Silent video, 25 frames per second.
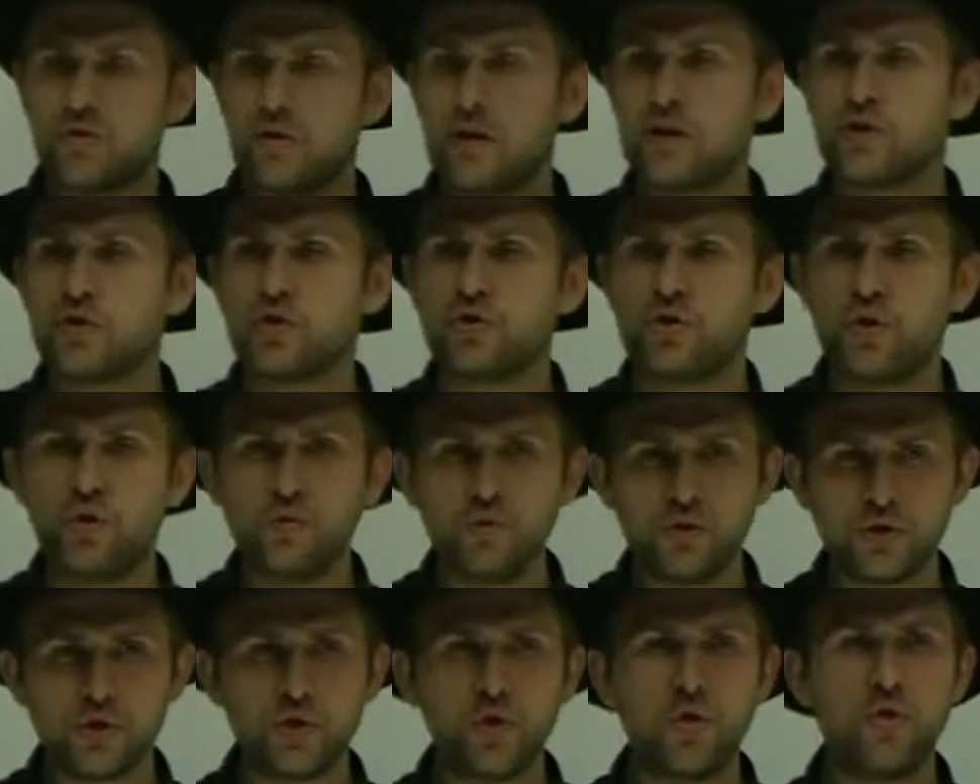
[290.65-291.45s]
And you
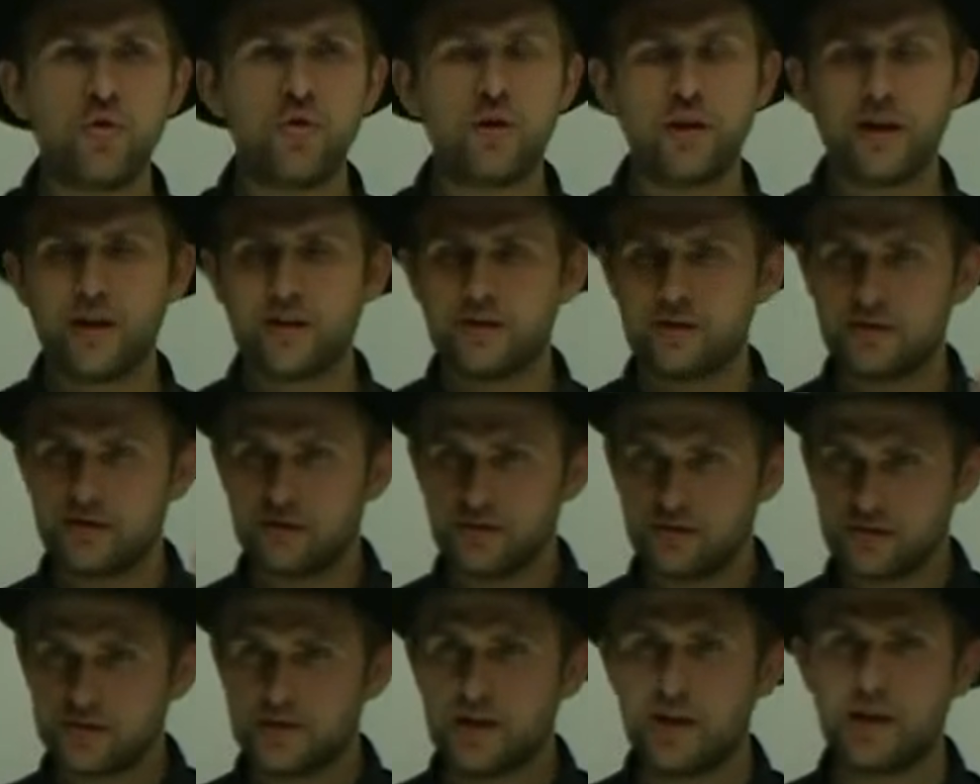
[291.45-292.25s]
create your own
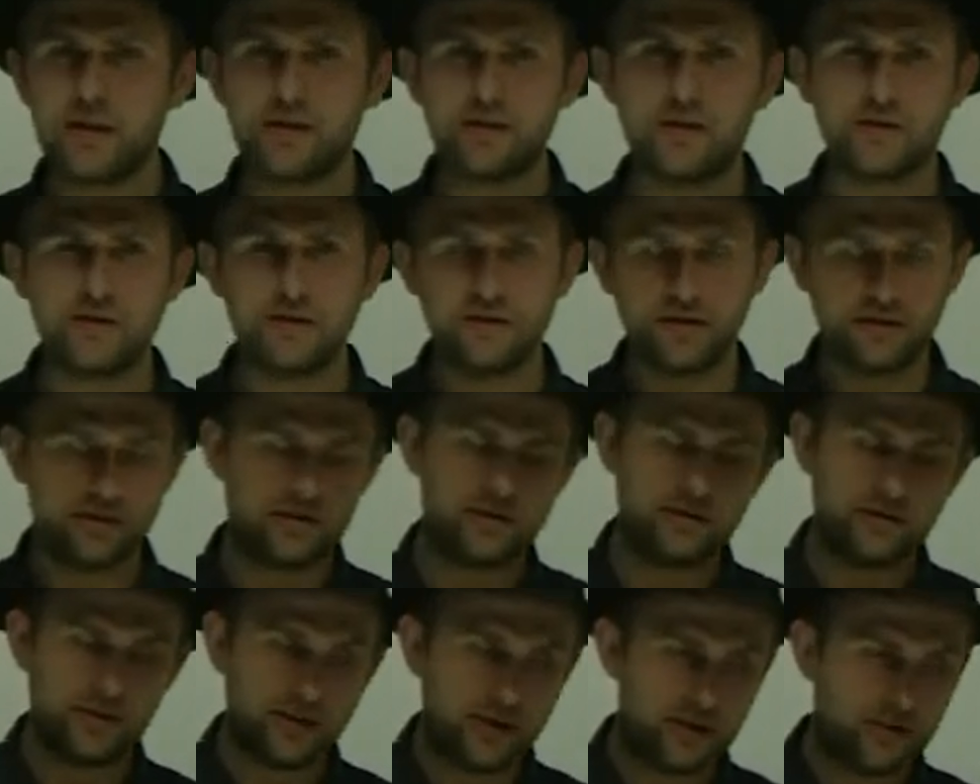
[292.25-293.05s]
story, and
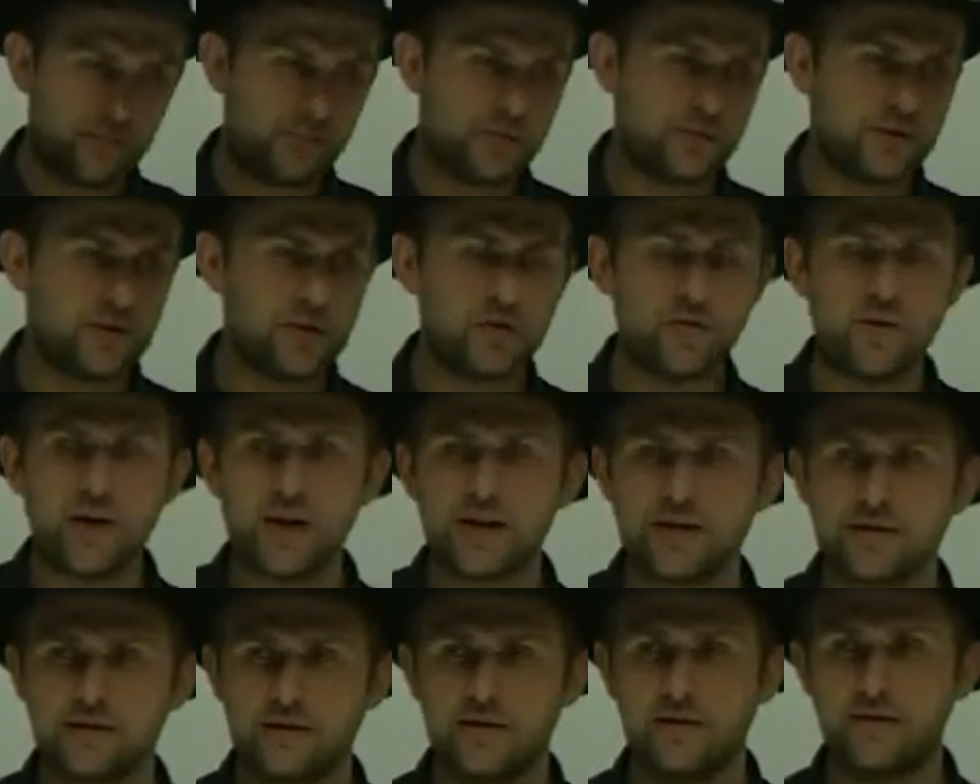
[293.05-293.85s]
another
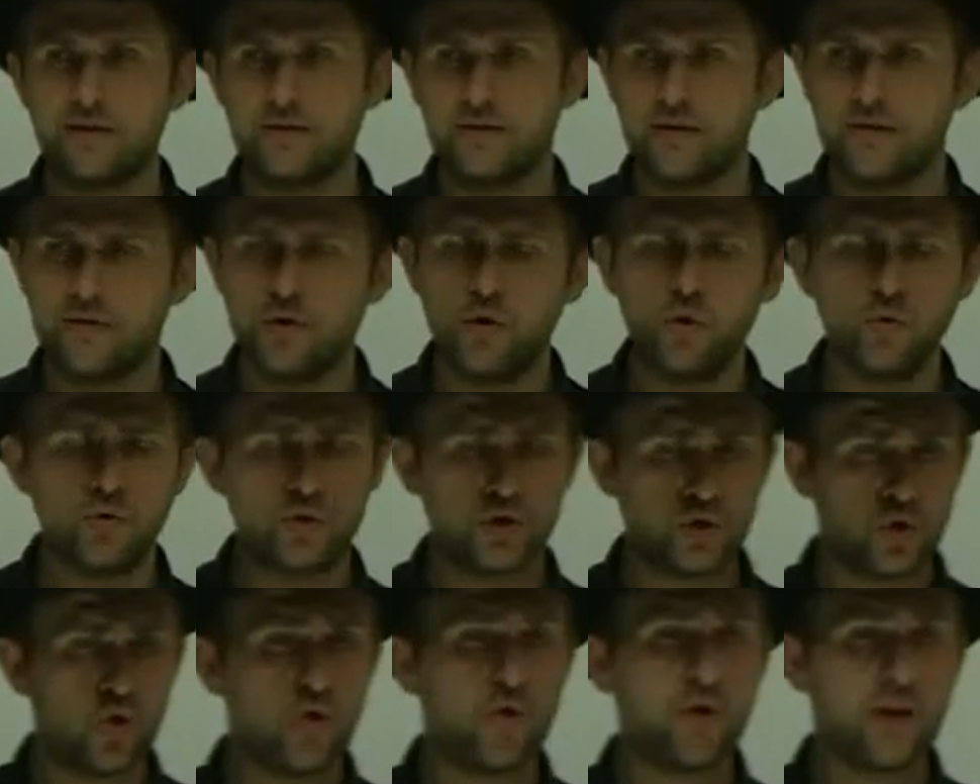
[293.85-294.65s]
person creates
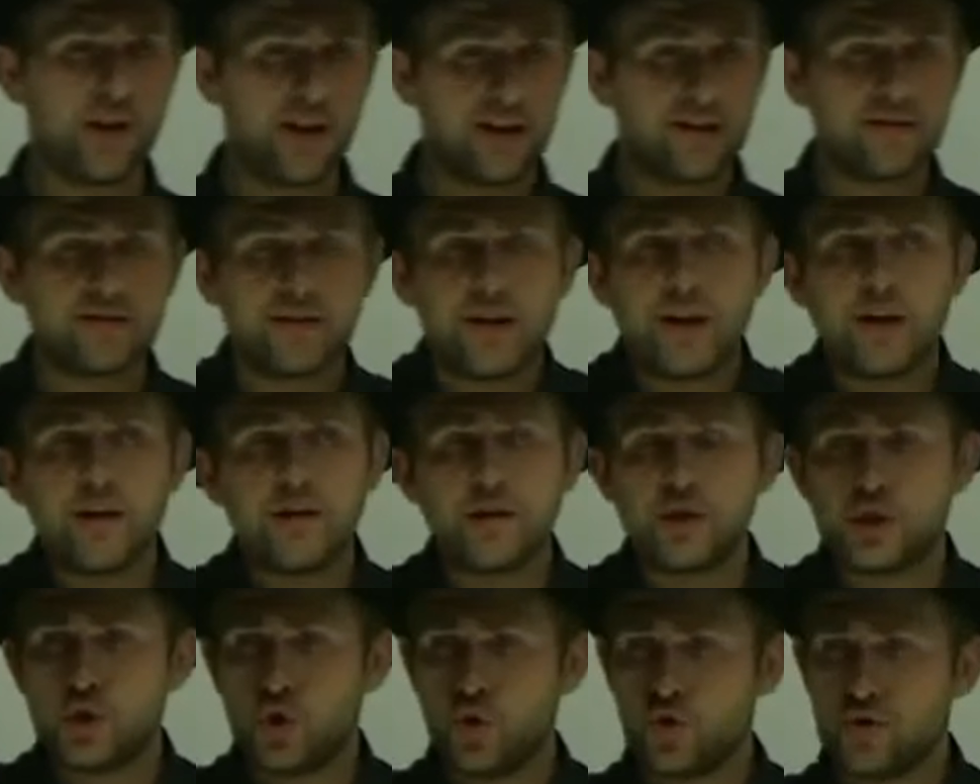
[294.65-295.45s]
their own story,
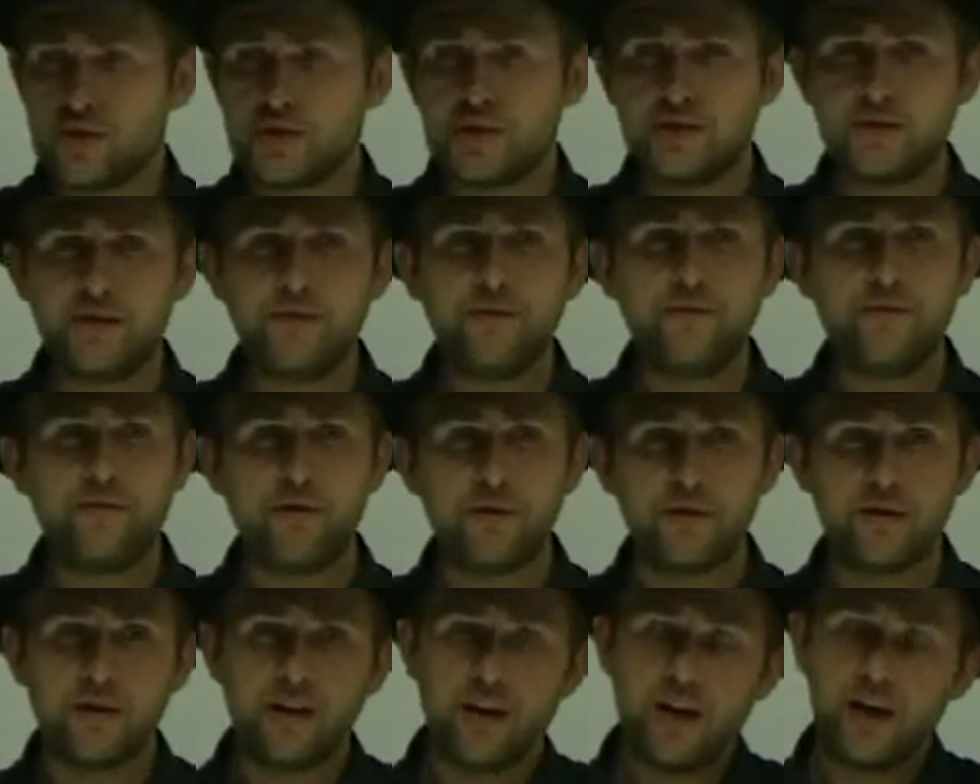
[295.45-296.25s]
and the stories
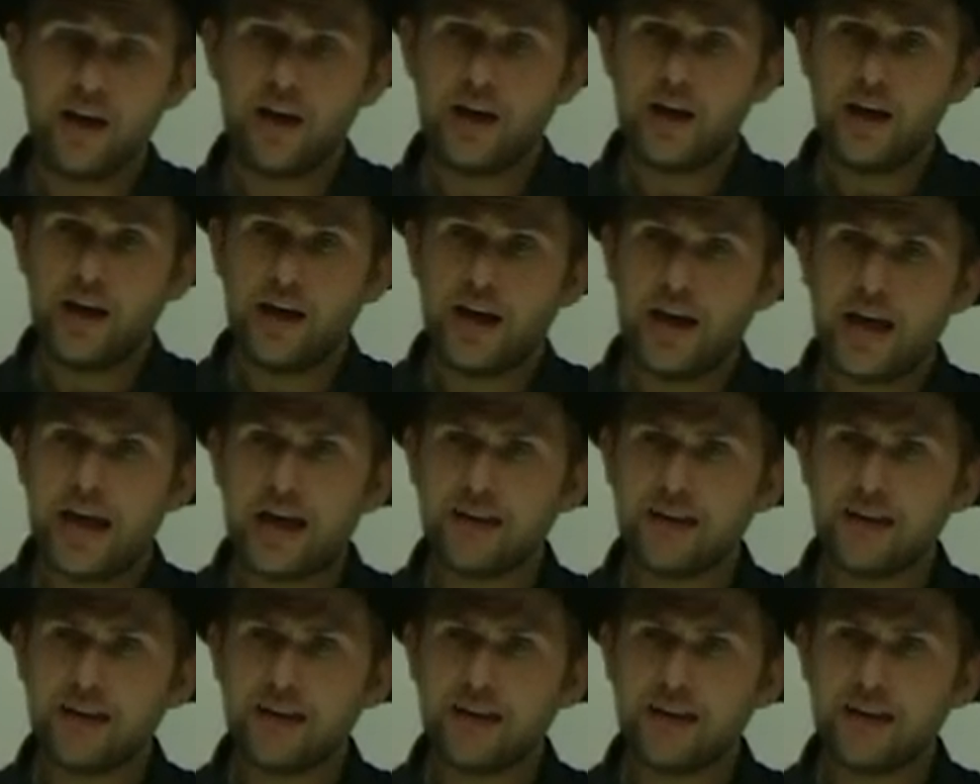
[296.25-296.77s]
are different.